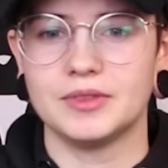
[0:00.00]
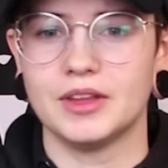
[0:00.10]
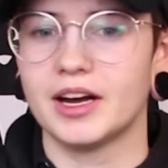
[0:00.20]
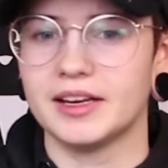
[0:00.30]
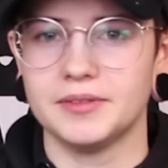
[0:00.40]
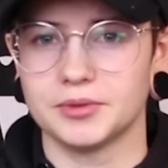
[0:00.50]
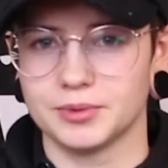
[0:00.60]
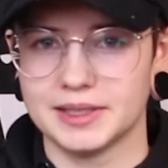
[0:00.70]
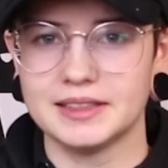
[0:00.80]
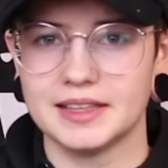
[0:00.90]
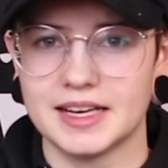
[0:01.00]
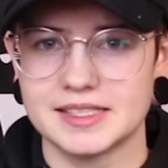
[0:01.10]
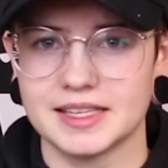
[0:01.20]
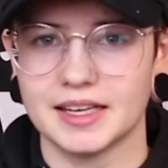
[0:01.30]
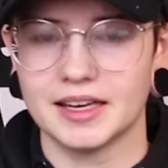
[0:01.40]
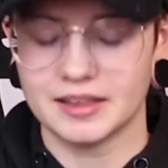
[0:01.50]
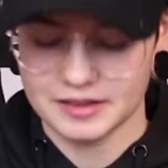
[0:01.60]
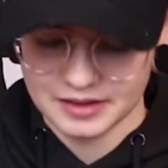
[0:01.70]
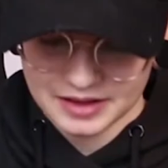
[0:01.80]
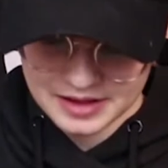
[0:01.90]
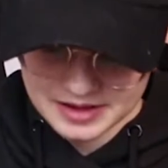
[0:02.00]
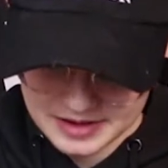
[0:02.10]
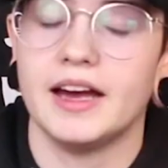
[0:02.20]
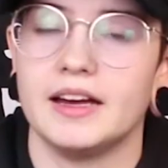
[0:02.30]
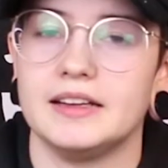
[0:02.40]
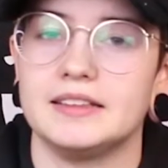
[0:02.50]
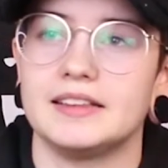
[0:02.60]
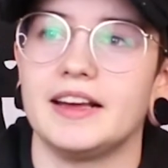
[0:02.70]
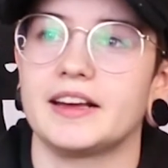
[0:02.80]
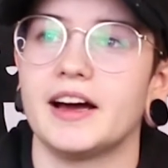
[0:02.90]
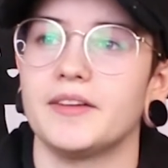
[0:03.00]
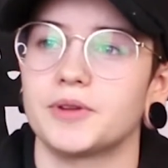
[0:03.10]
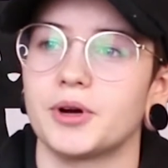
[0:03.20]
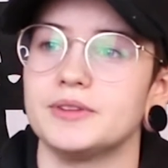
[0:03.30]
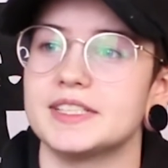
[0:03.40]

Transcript: not even realizing it. And like I've grown